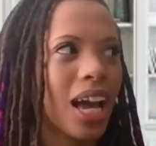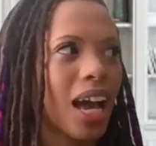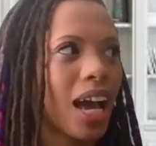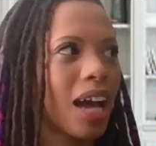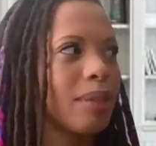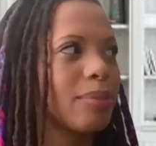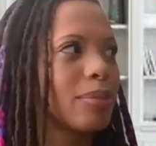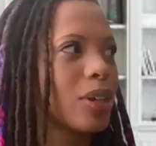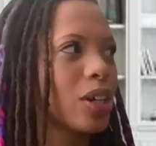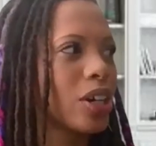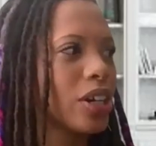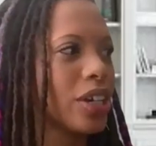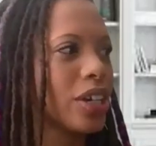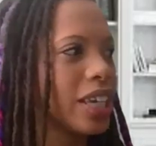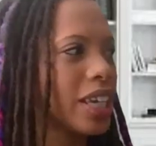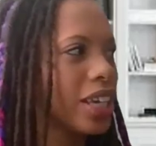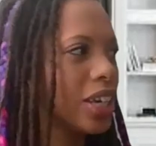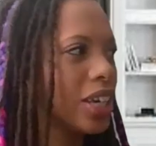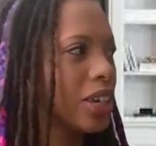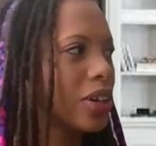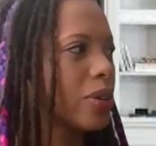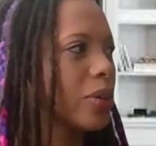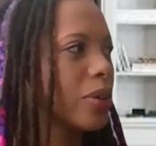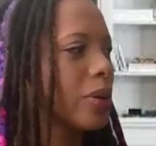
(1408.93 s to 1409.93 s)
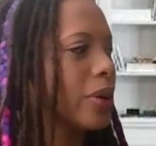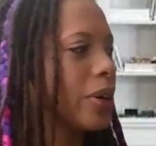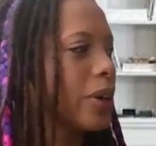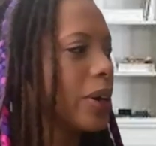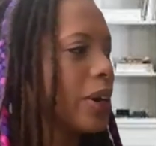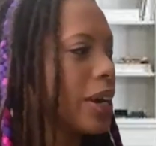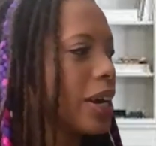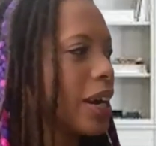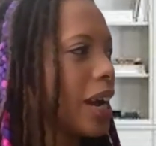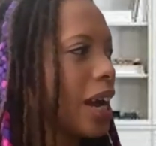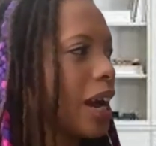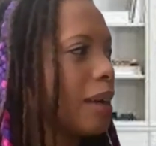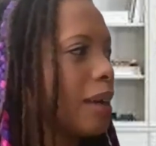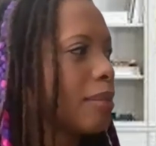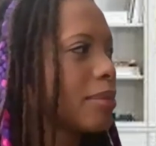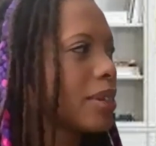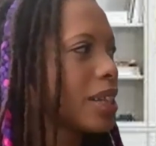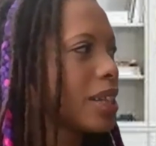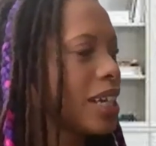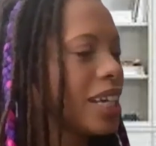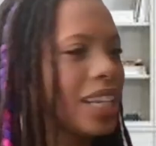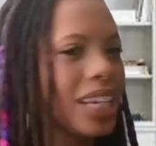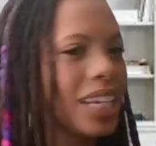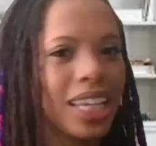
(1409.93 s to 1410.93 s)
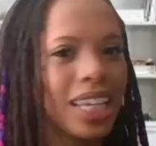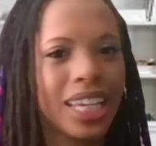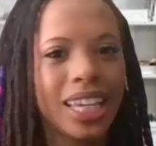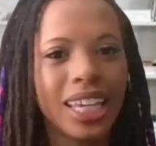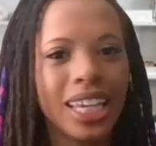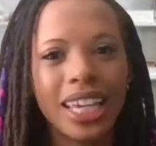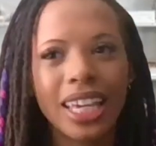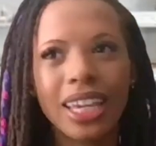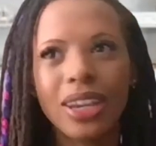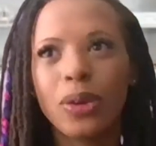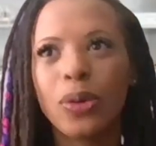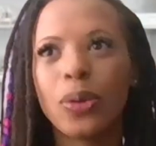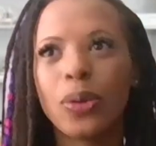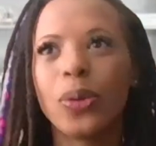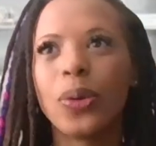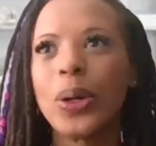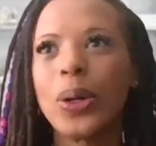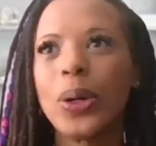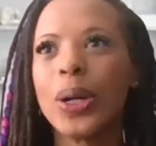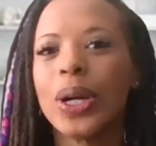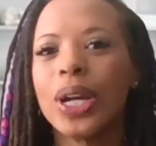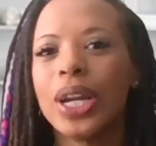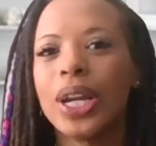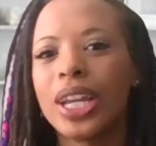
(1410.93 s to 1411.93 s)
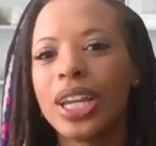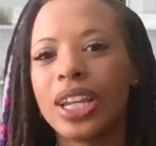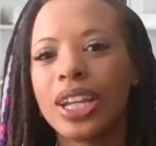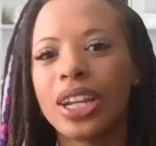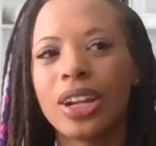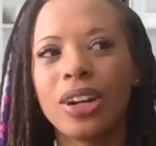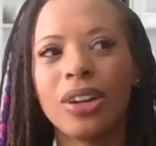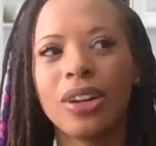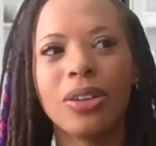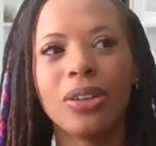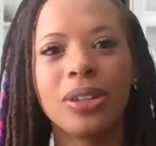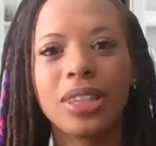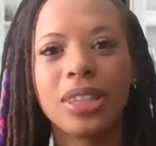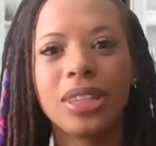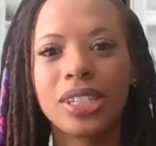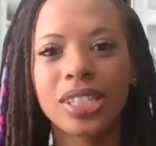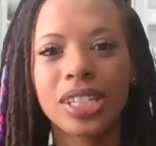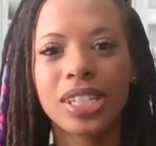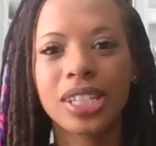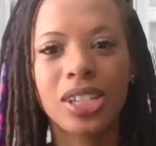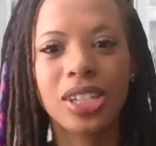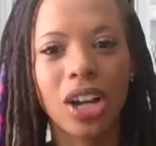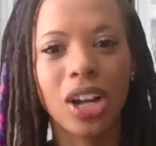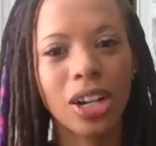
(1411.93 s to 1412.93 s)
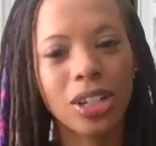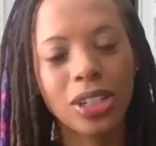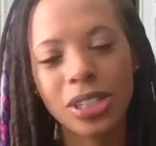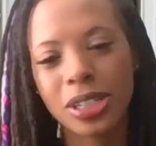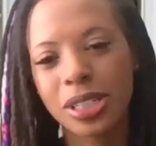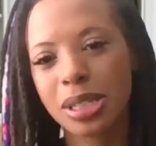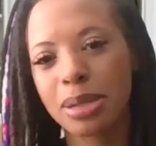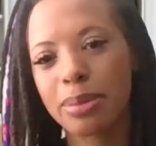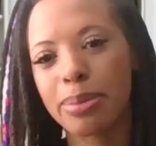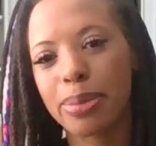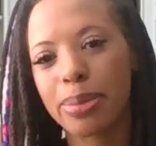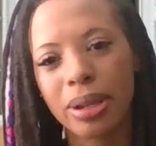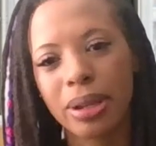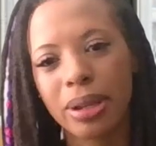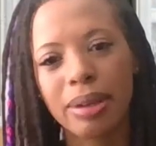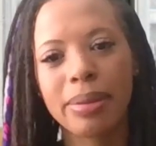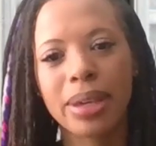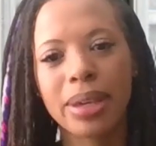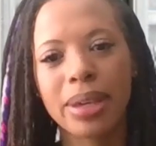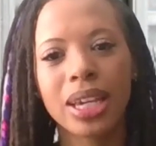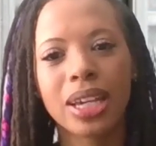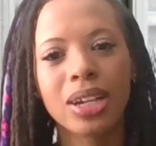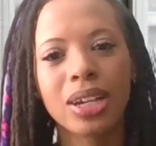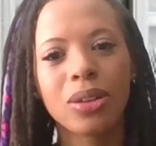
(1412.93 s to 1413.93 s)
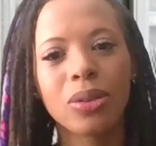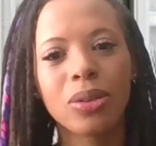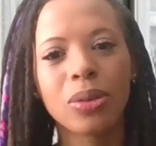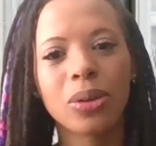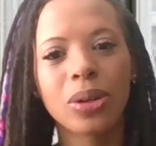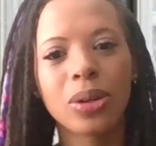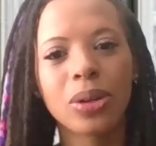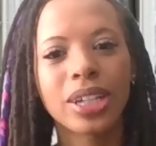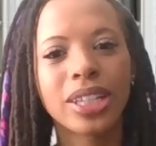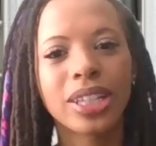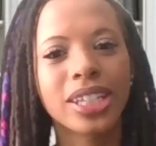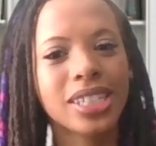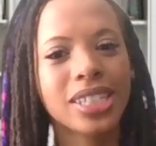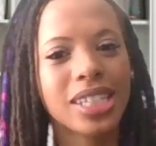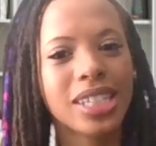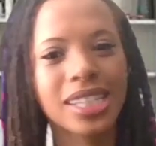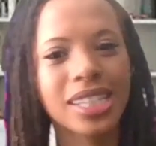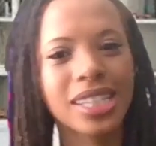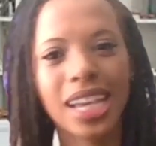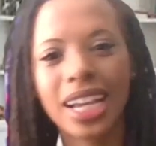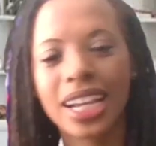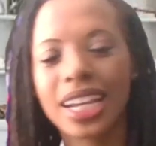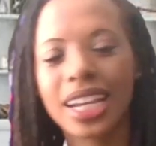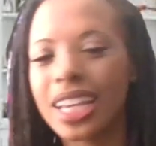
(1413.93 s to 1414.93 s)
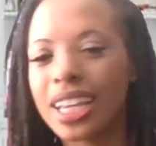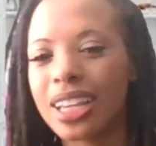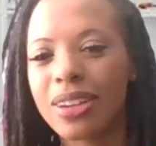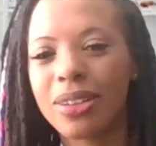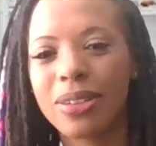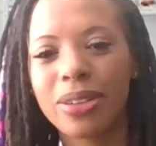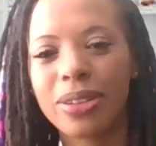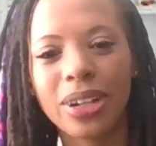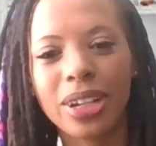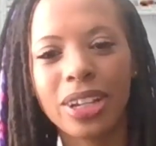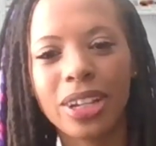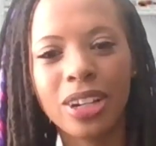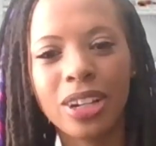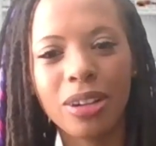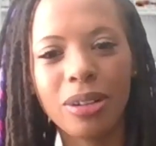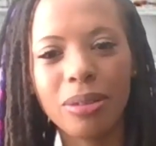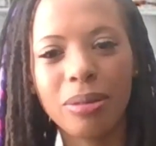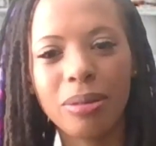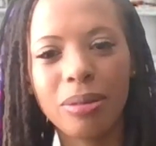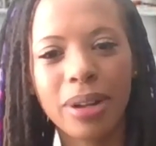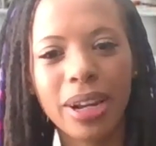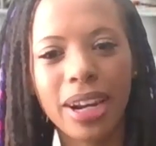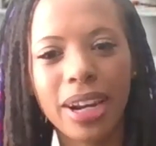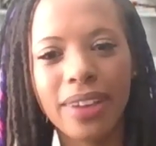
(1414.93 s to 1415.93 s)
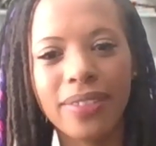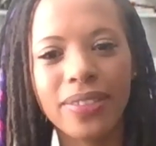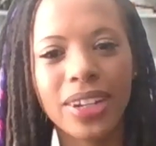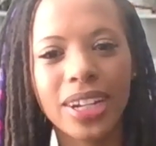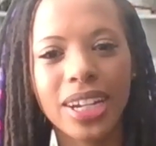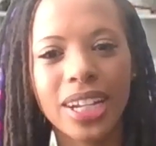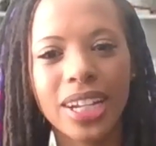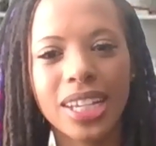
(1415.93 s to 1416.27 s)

I'm cooking or I'm cleaning or there's a doctor's appointment or there's a signing or whatever it